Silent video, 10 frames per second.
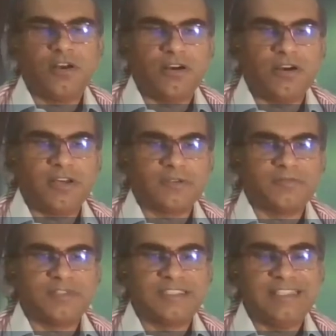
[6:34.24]
or
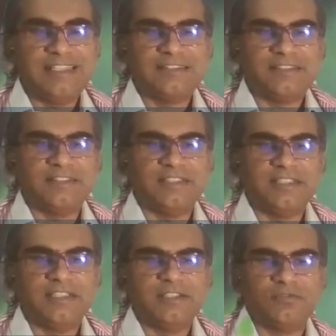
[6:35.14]
serious
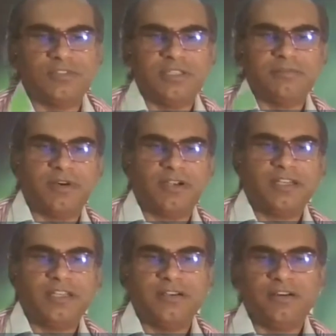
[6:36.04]
injury to the
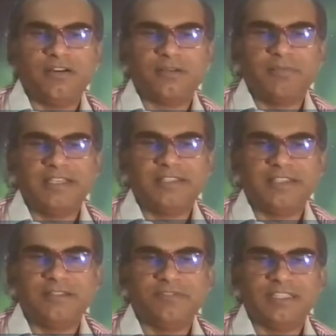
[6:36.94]
body or
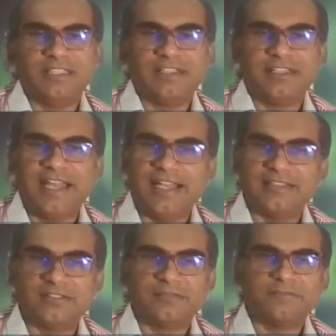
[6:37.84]
mental physical
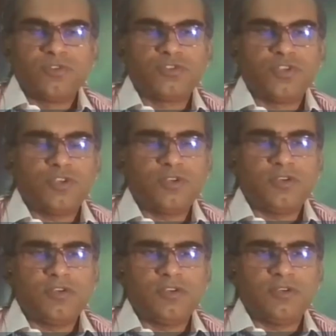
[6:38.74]
health.
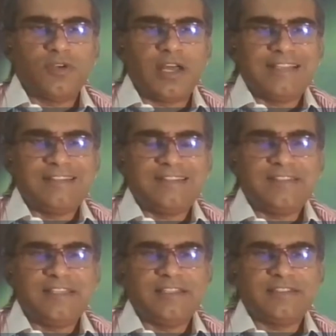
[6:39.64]
So,
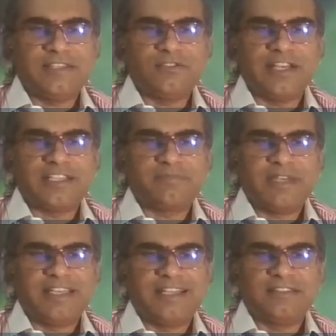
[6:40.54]
ICC statute
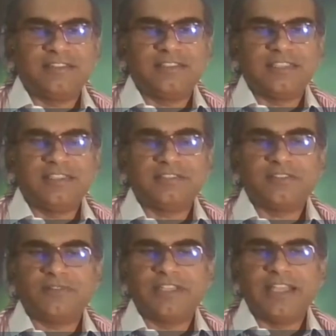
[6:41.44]
expanded the
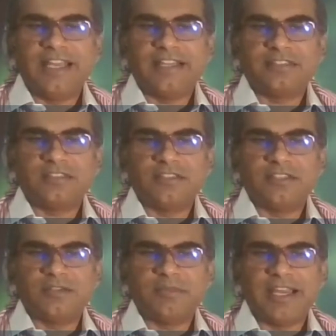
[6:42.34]
list of the acts
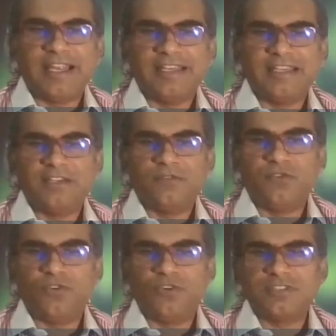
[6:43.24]
by adding
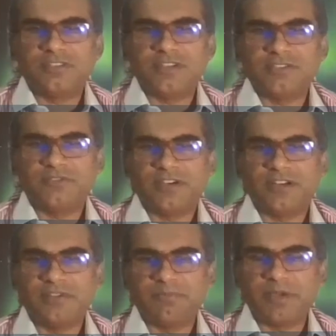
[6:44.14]
forced transfer
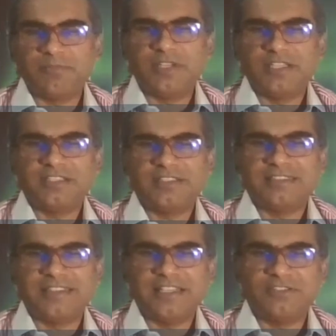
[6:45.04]
of the
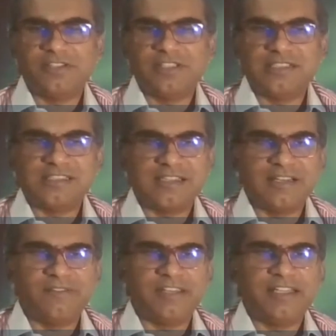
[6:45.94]
population, sexual
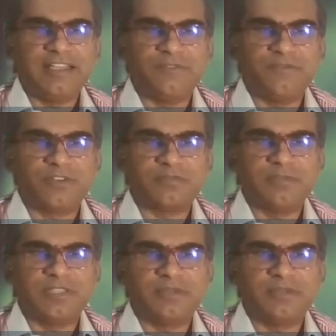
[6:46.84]
slavery, enforced